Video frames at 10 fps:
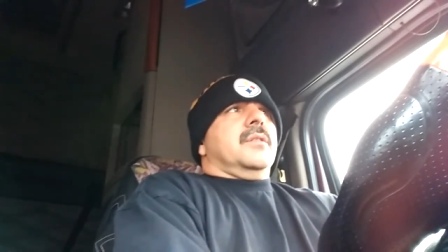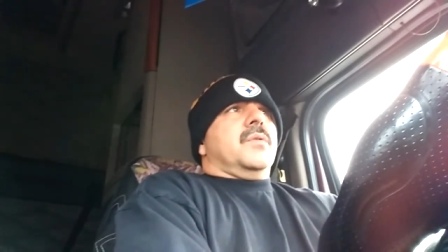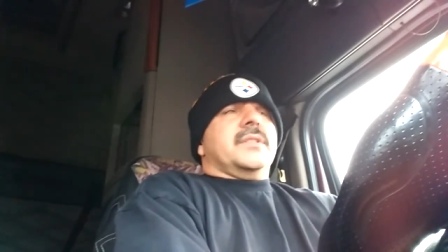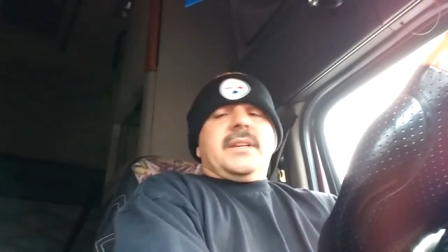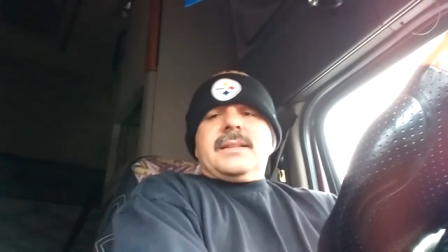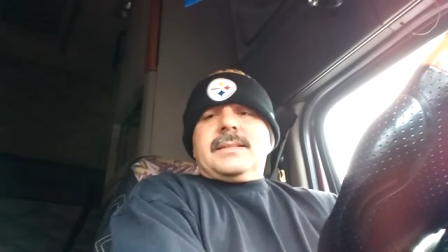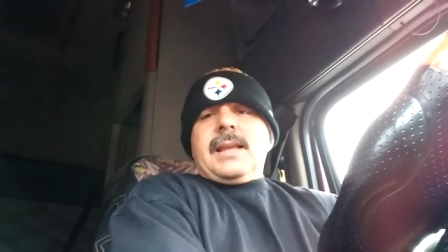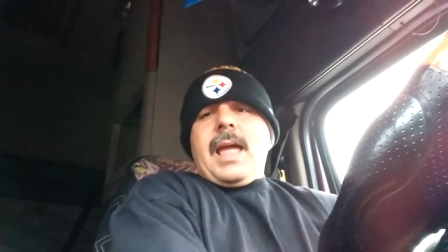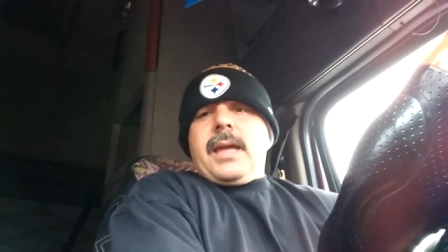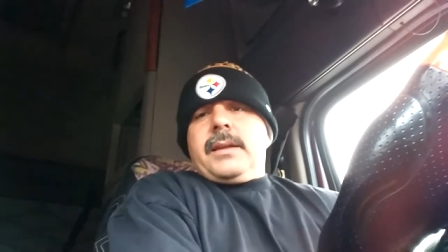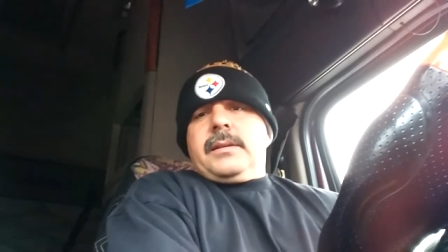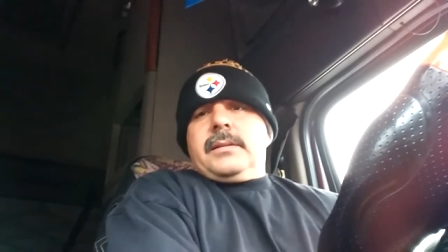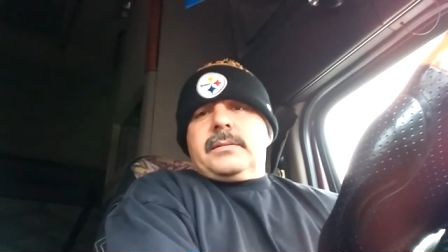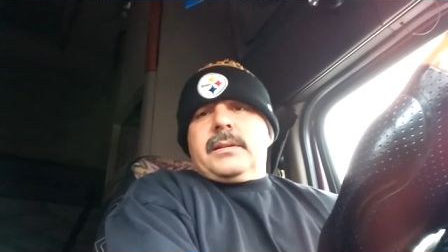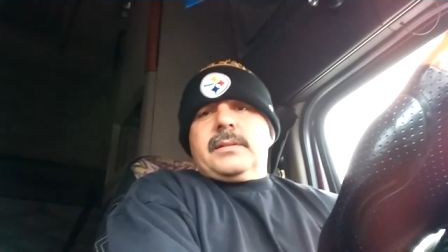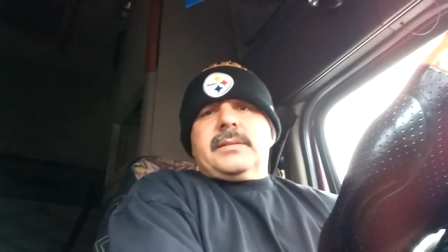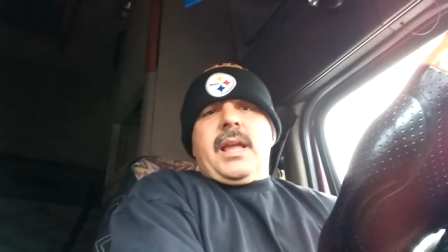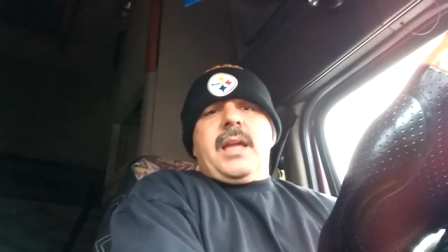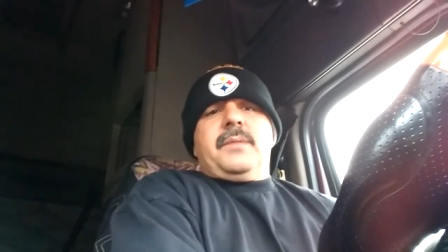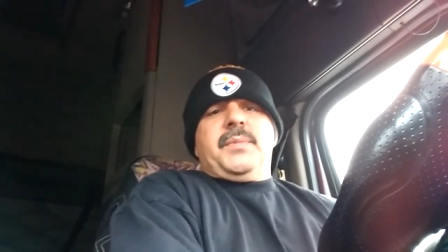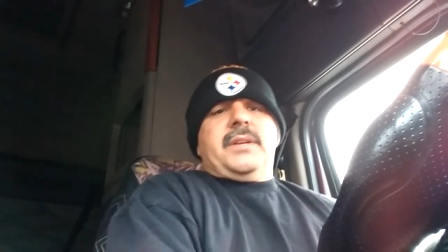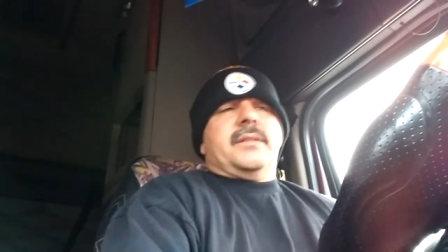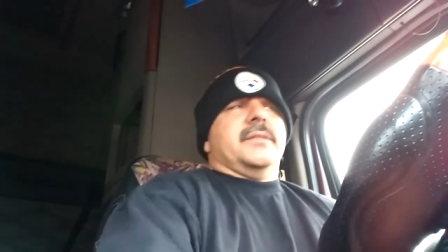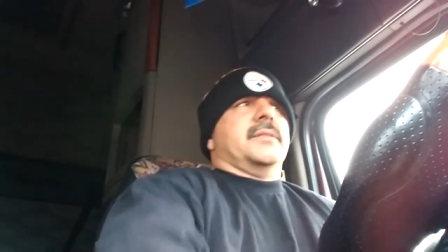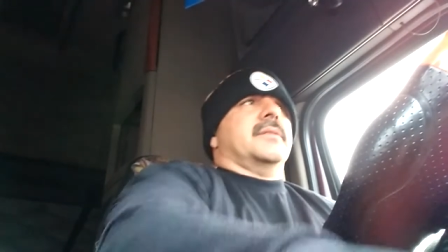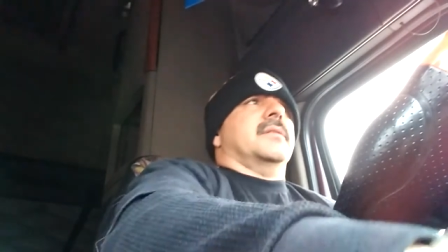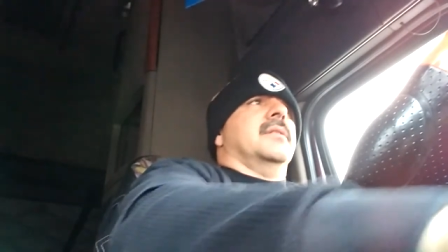It's gonna sag. It's gonna sag because